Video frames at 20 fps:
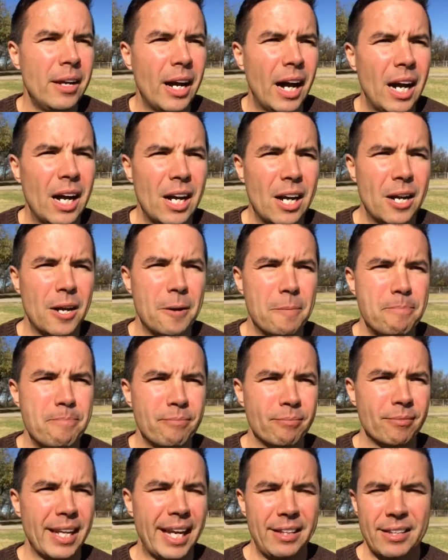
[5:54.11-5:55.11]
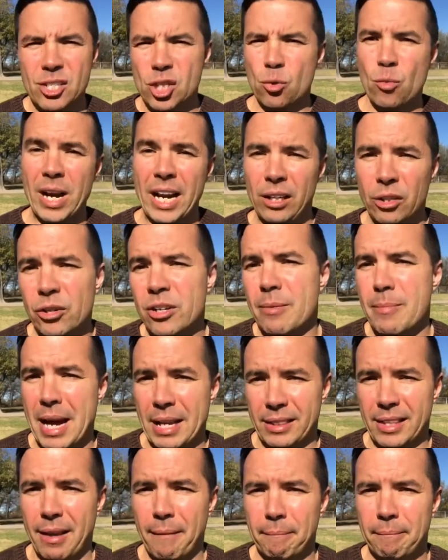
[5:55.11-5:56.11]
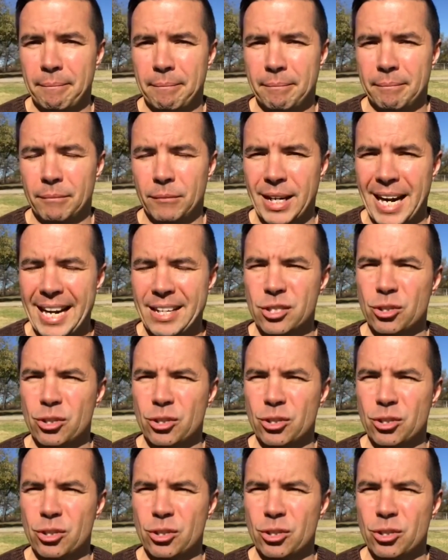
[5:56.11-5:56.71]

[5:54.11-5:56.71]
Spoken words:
And this is what I learned about them, right?